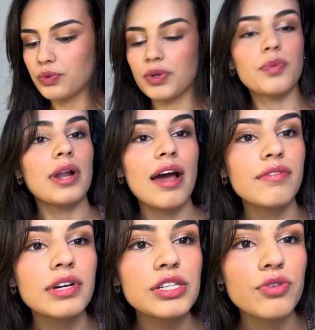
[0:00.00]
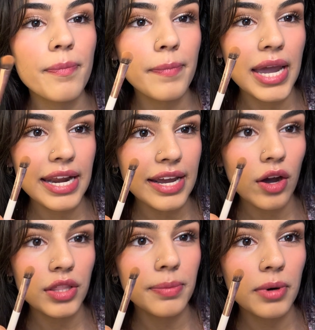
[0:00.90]
with whatever is remaining
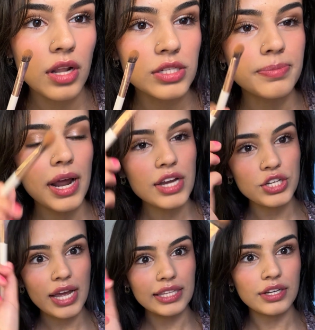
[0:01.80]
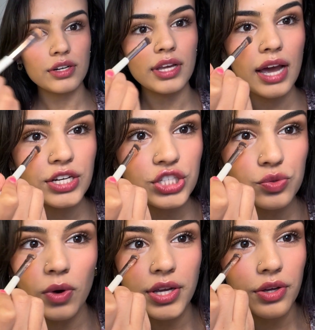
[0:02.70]
on the bronzer brush, I
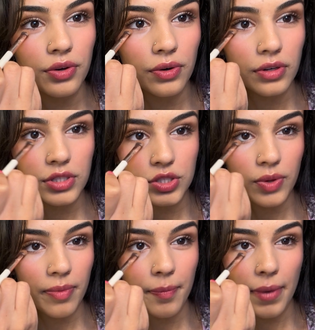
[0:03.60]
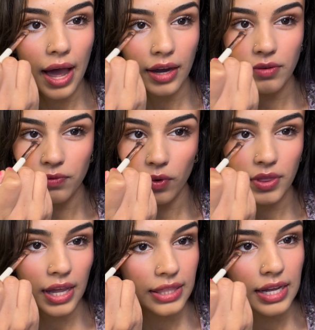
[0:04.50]
just want you to sweep it back and
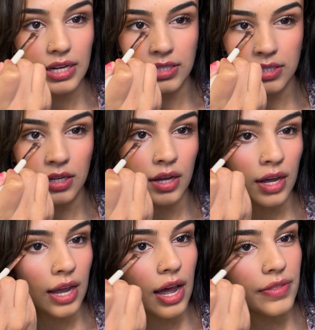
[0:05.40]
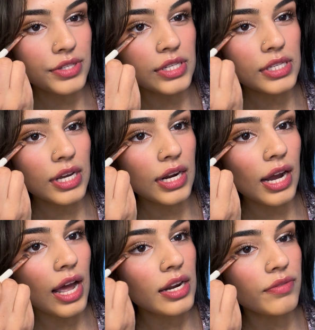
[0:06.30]
forth like this. And this is gonna
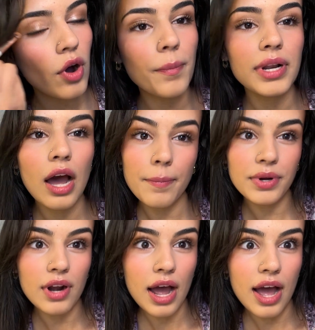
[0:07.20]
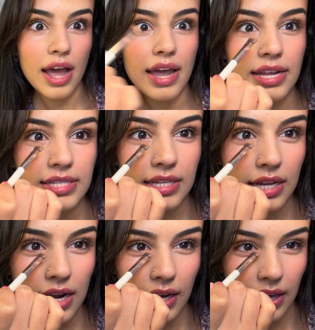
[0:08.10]
kind of open up your eye. It's
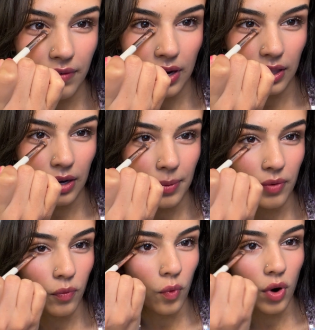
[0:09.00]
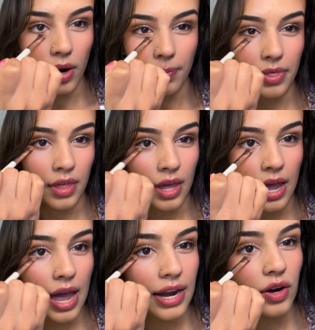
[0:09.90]
gonna give it a little bit of warmth,
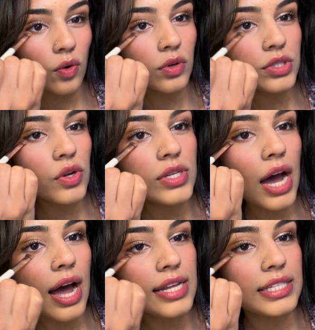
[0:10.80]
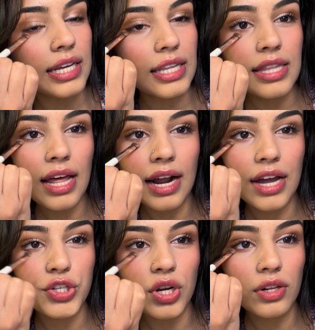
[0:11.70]
and it also ties in that
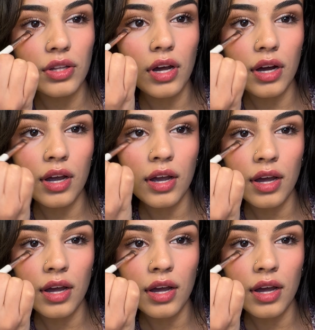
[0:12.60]
eyeshadow look.